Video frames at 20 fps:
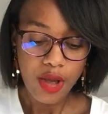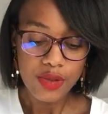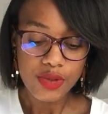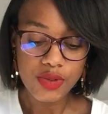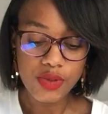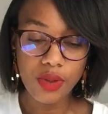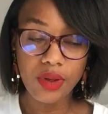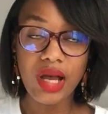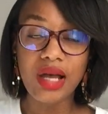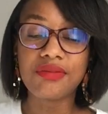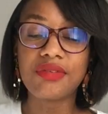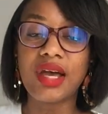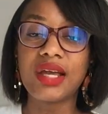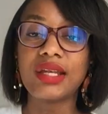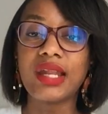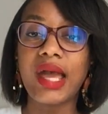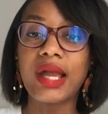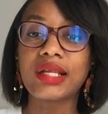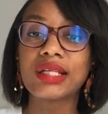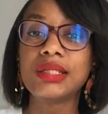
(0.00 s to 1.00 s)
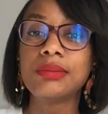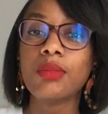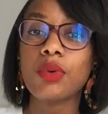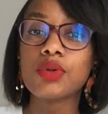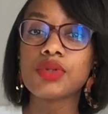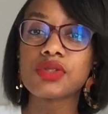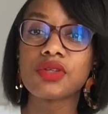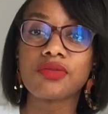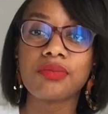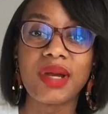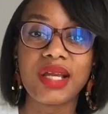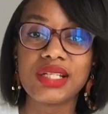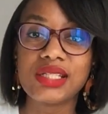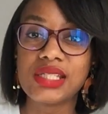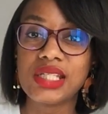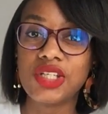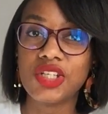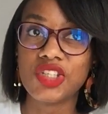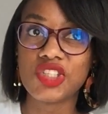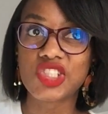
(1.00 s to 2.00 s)
So I've had acne most of my
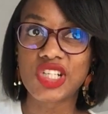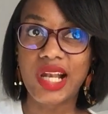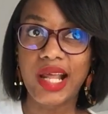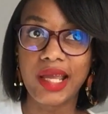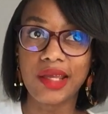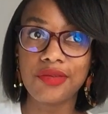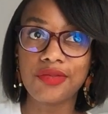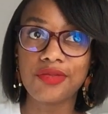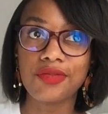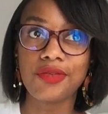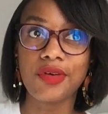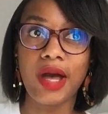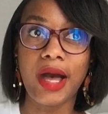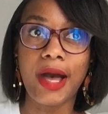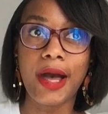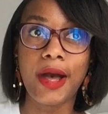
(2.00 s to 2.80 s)
teenage life.